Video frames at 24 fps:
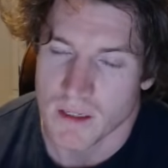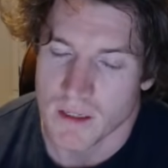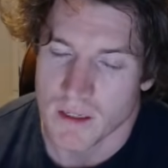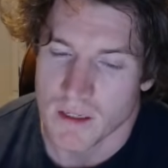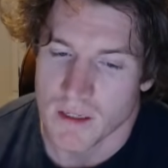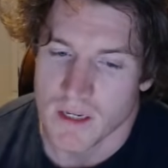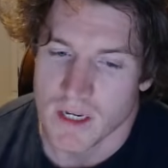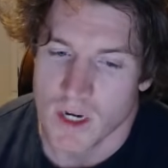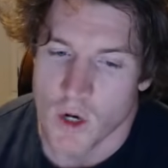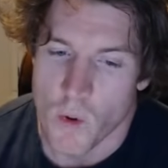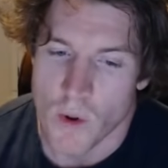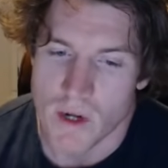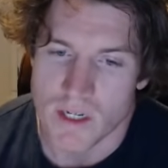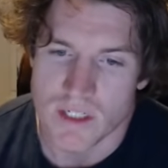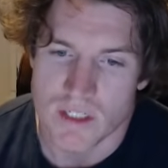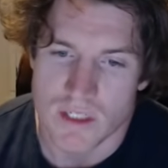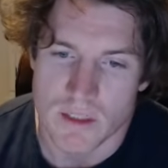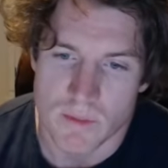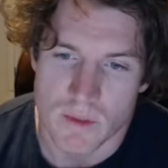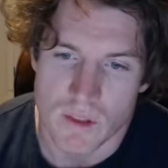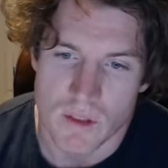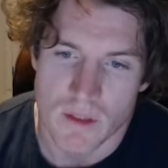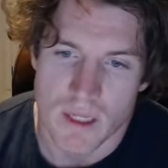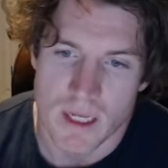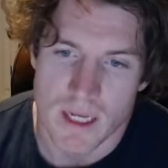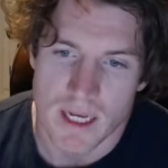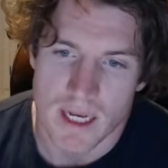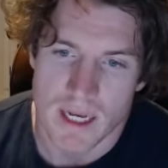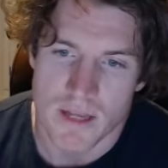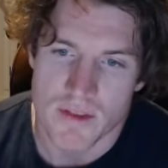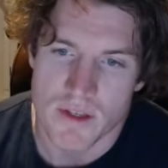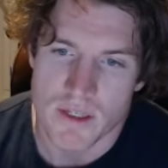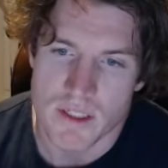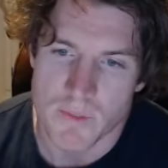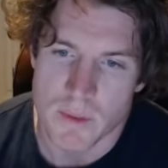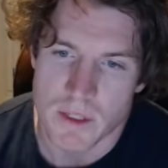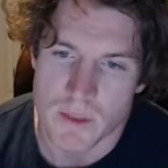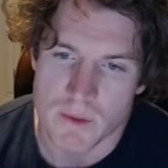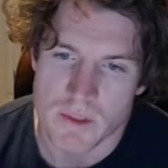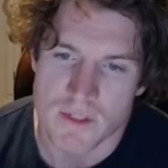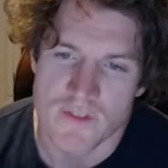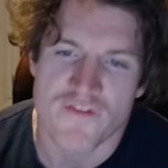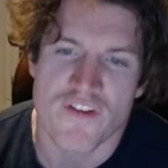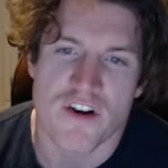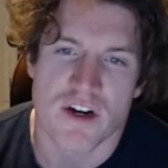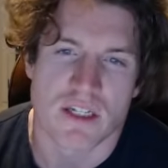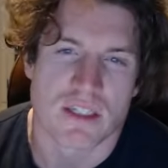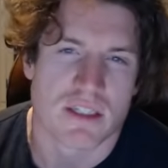questionable ethics, but it was
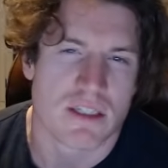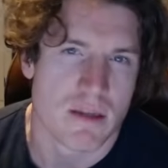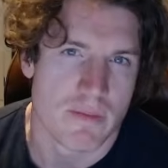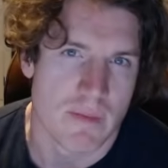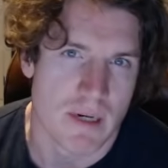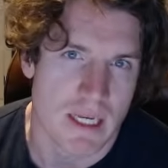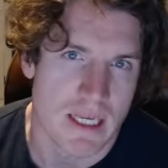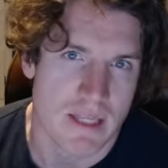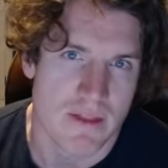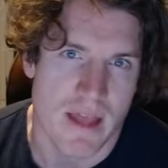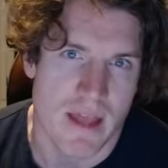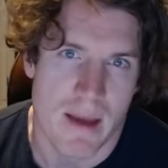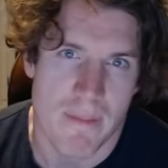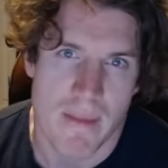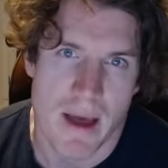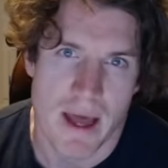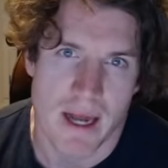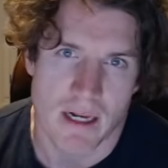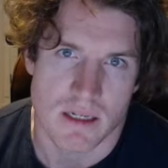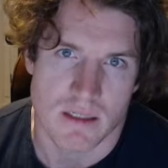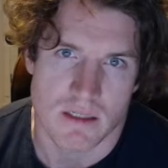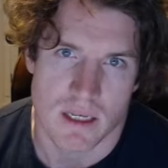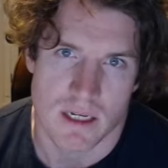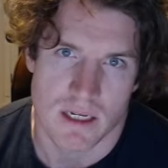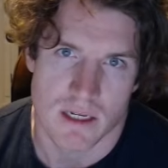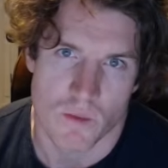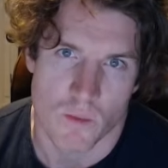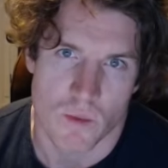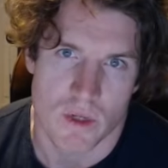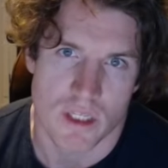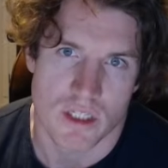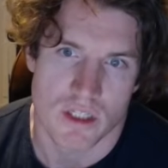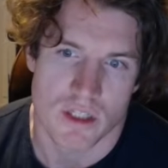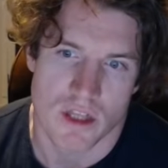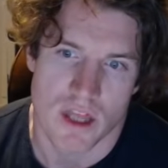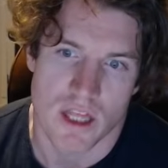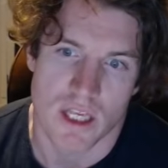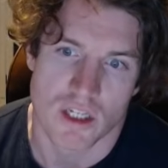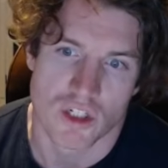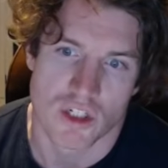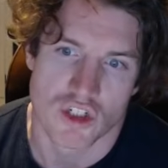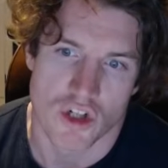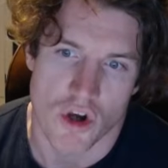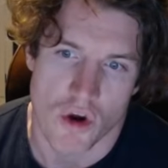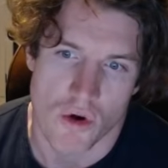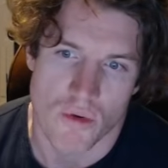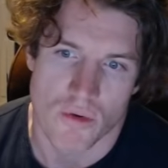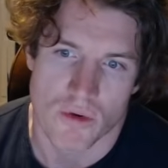very similar in that manner. I was like, we think
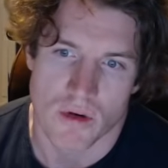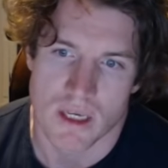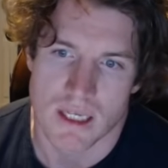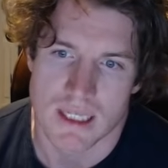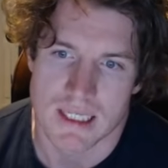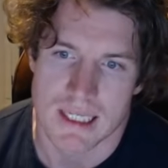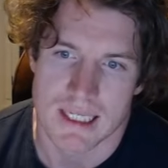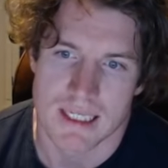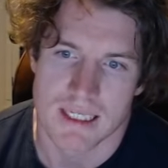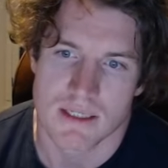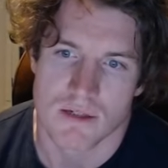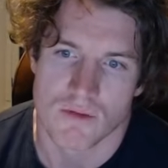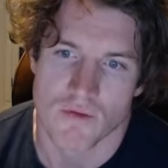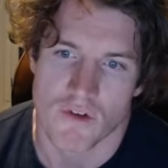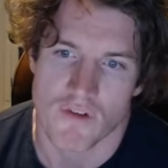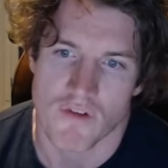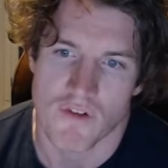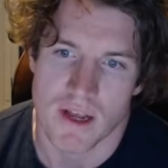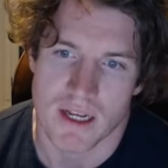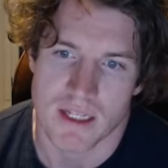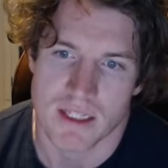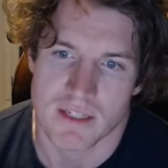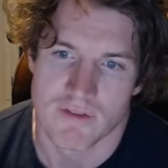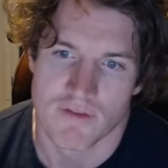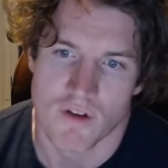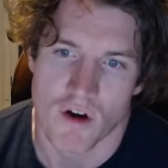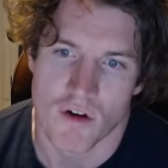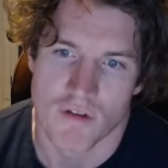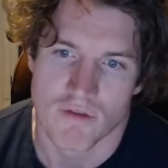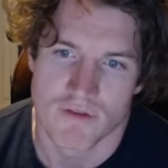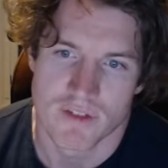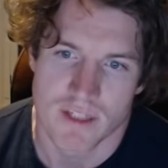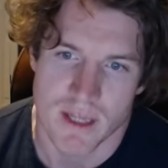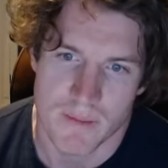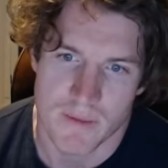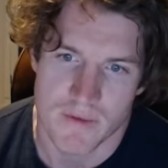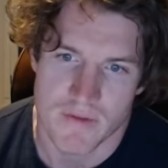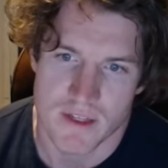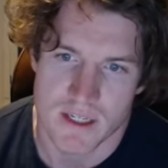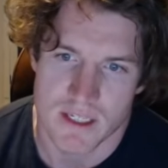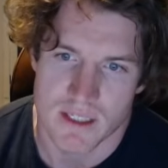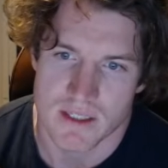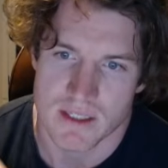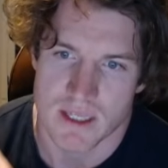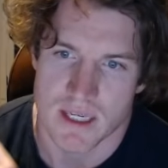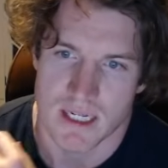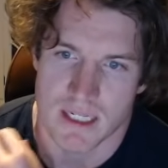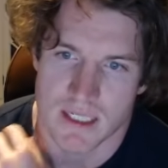Joe is at least reflective of some of these
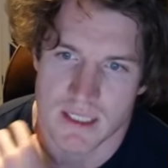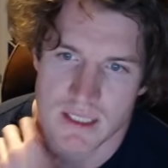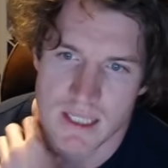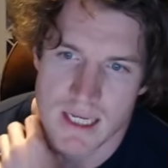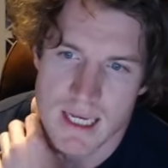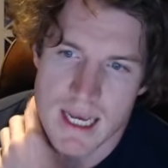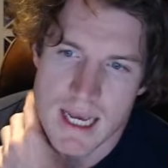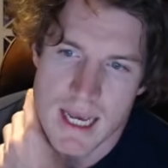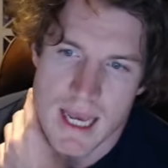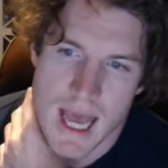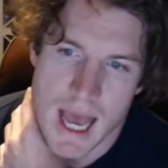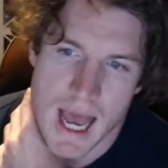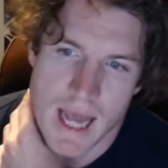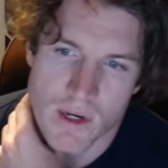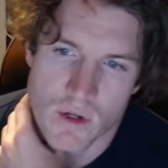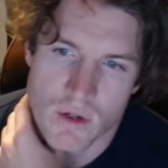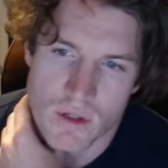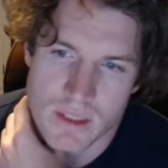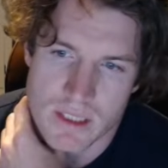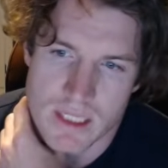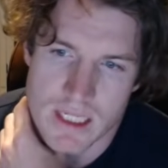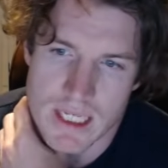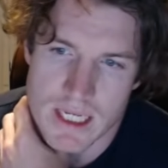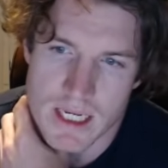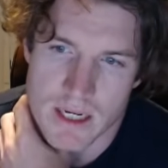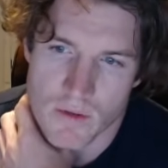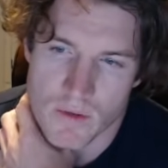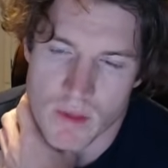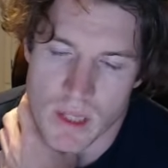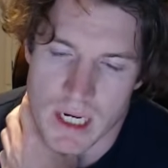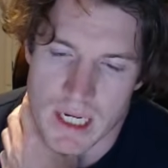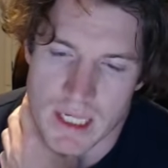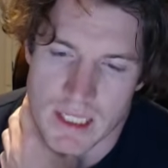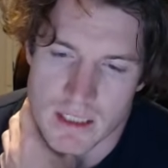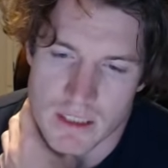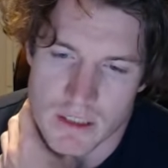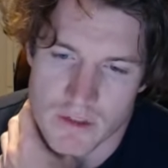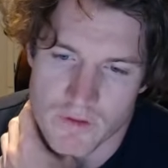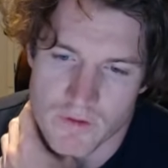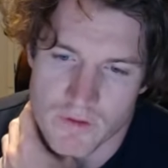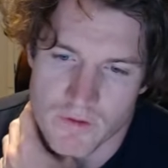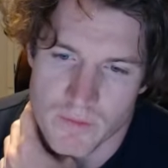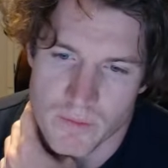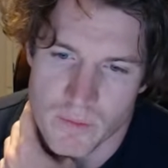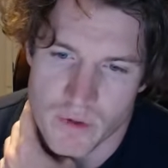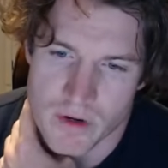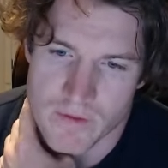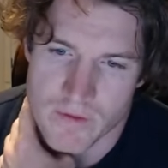things. And you can see here in the list of
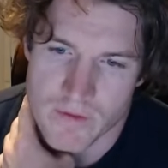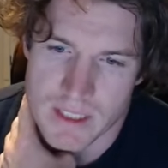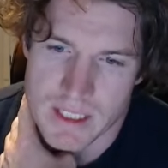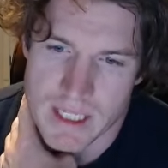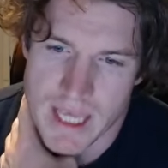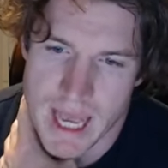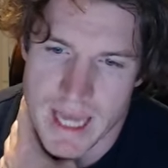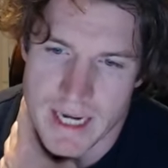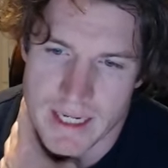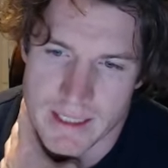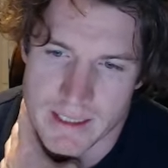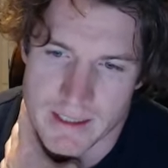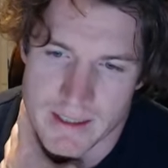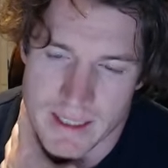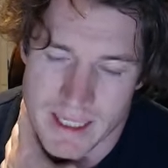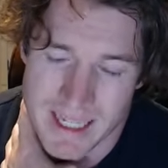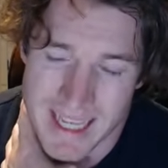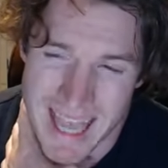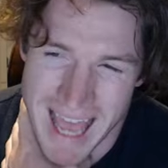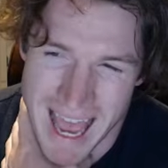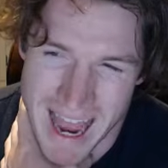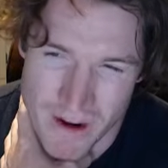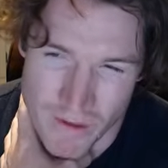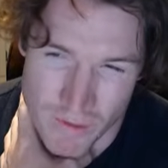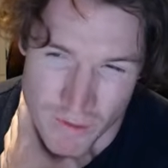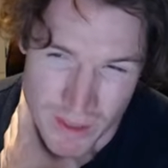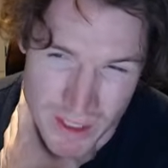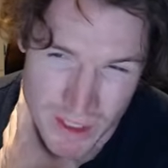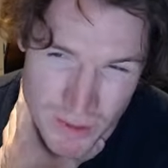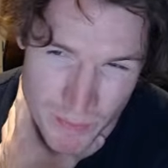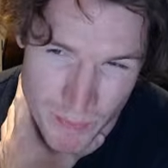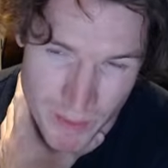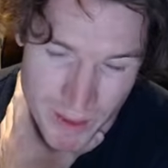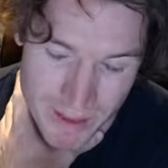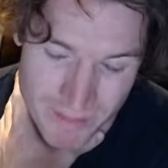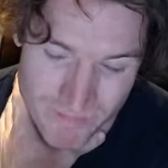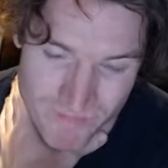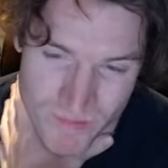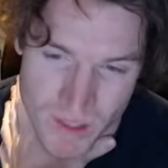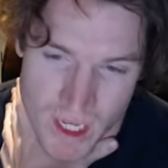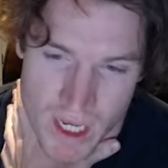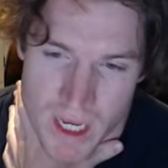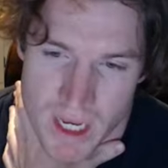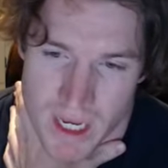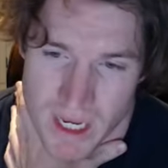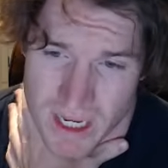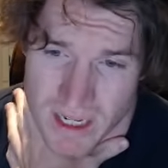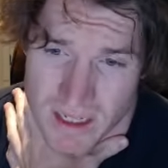previous candidates that charisma
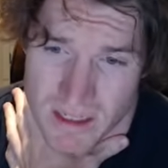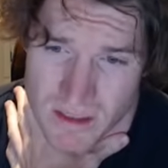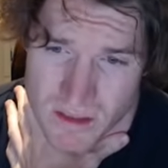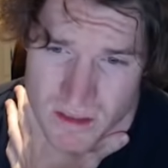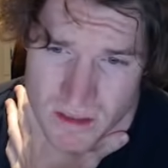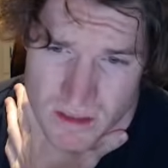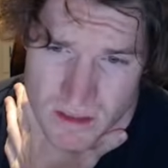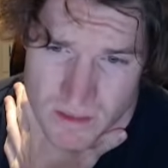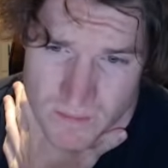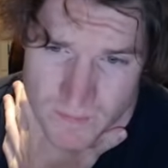is